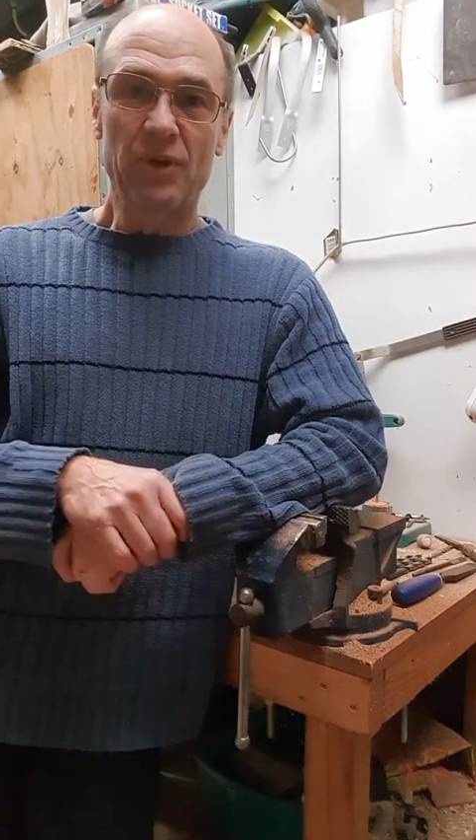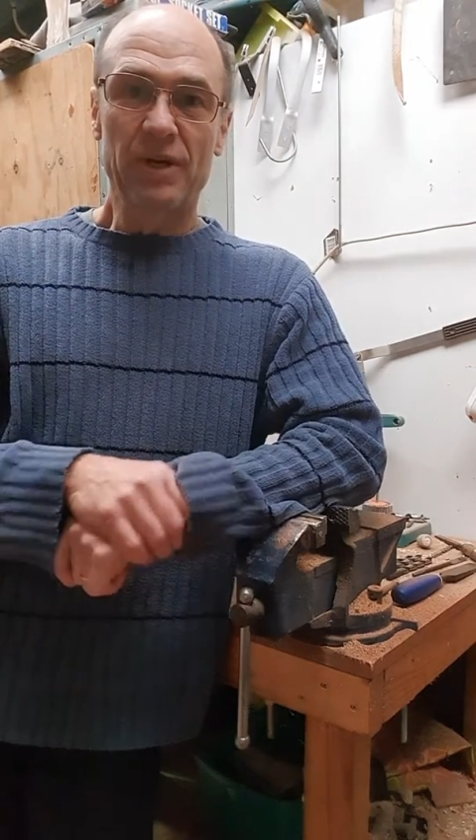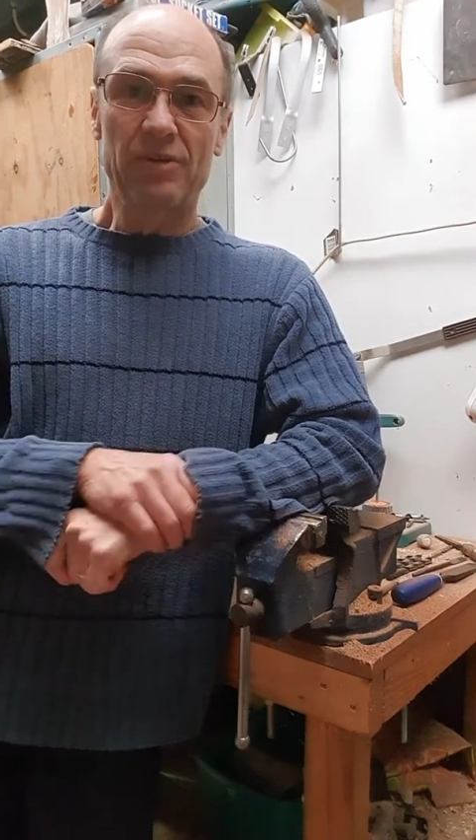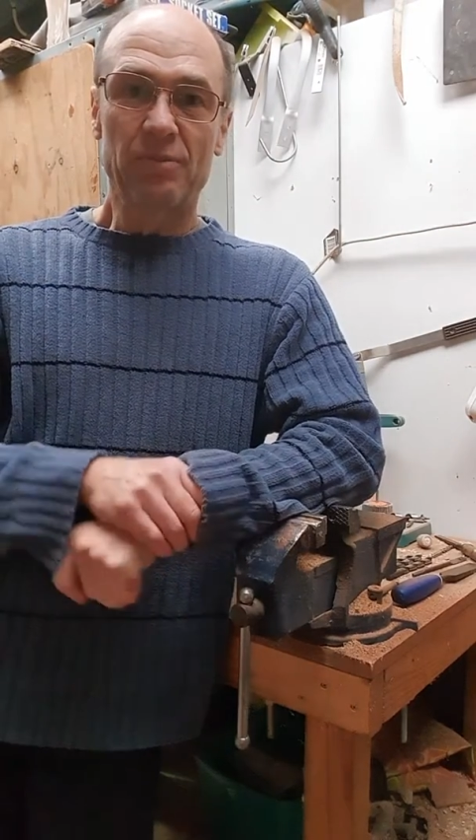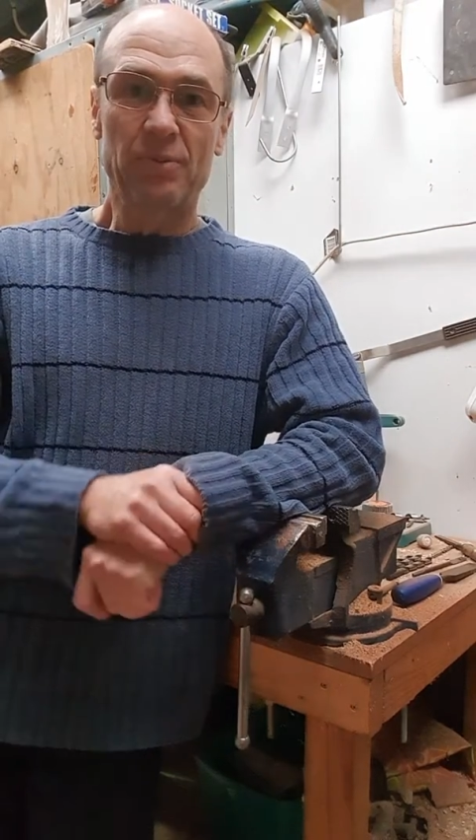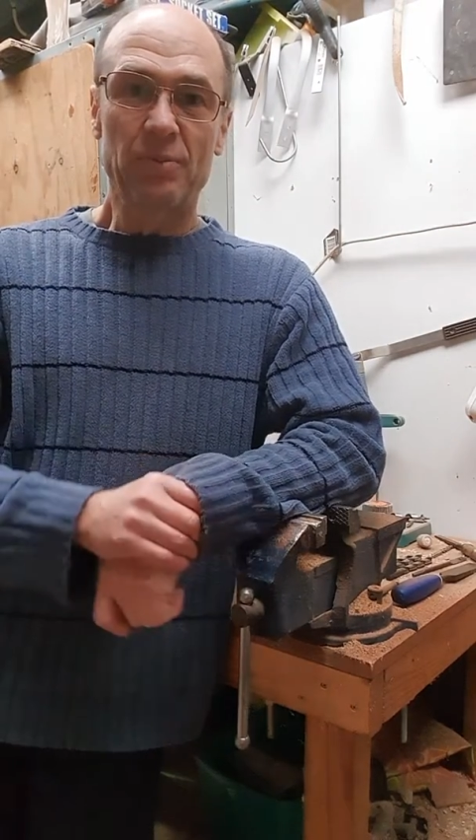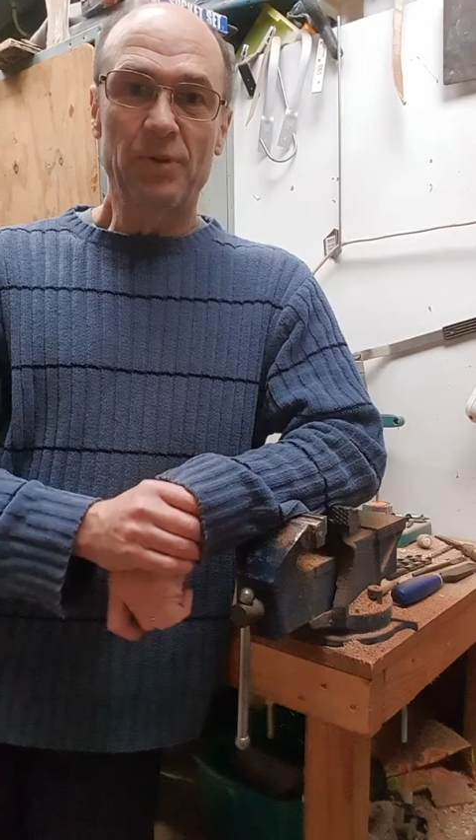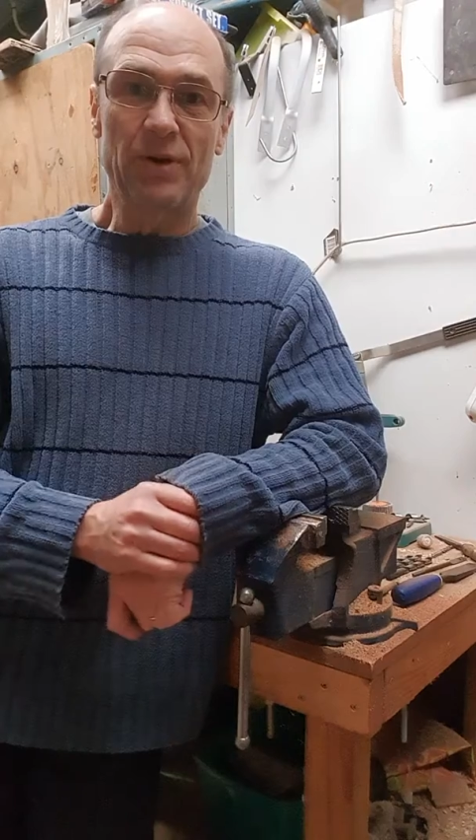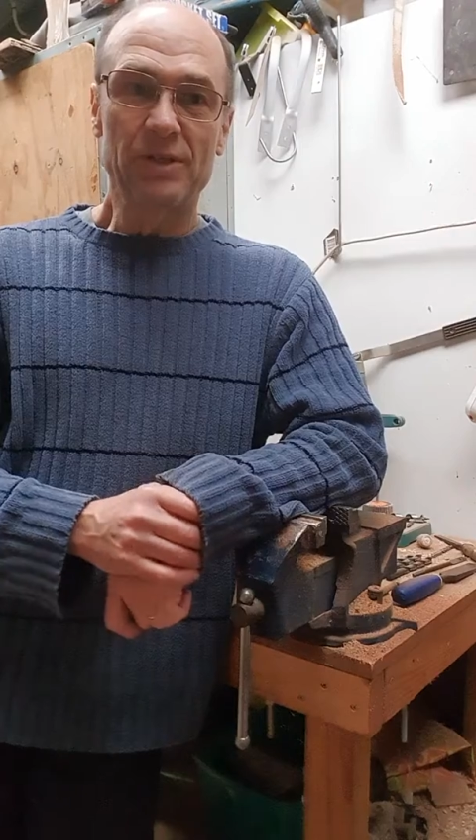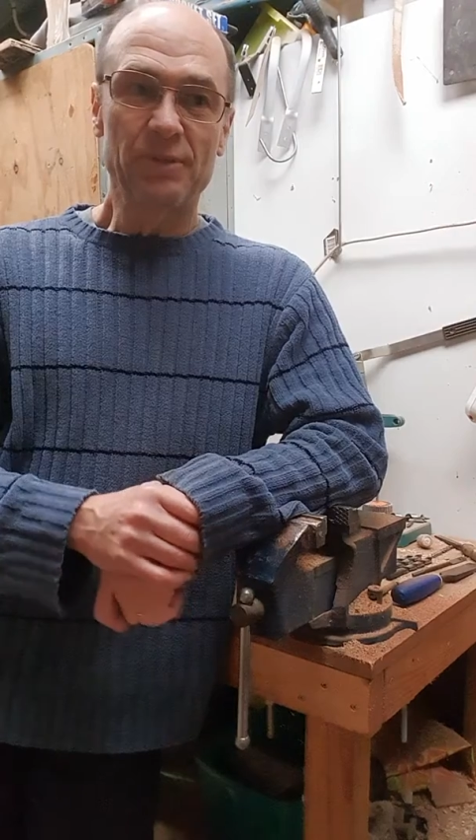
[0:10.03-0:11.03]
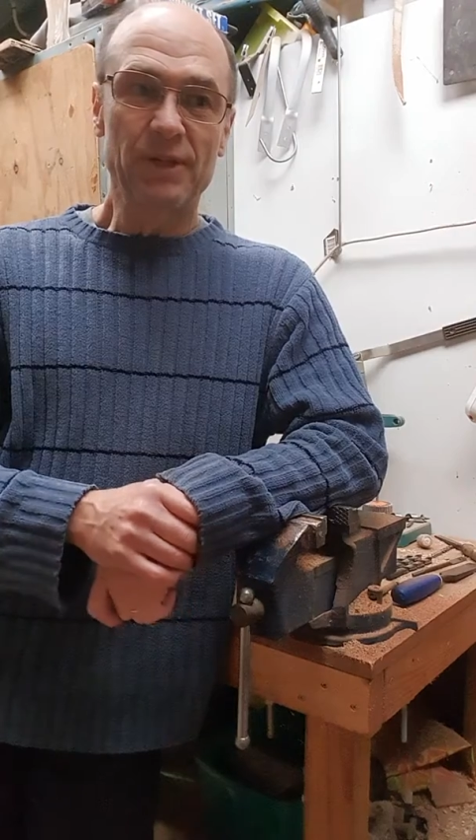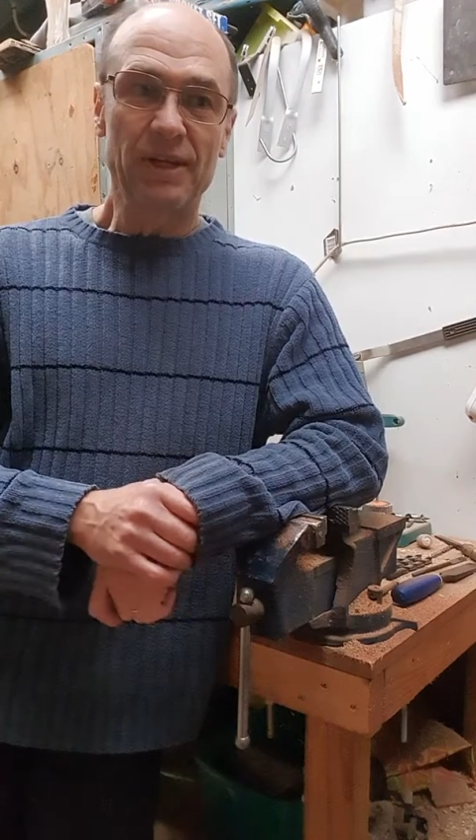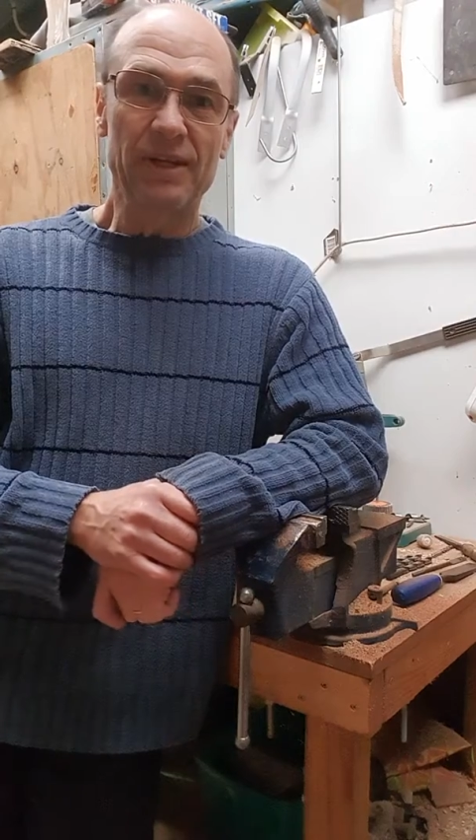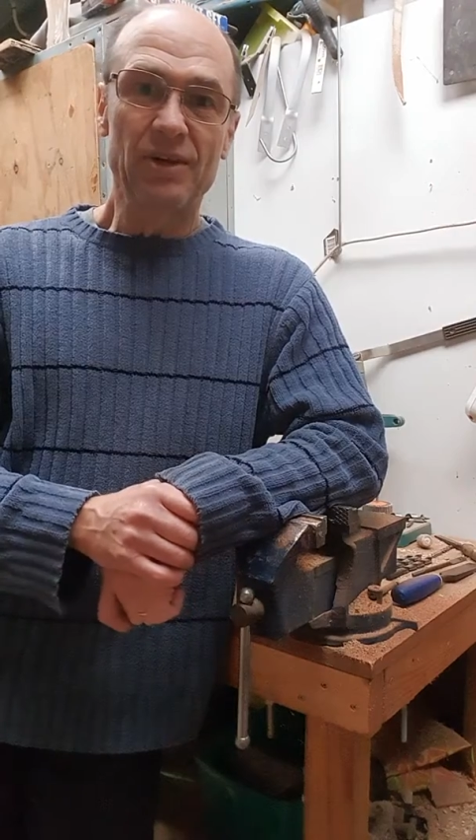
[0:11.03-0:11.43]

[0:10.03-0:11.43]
weeks approximately,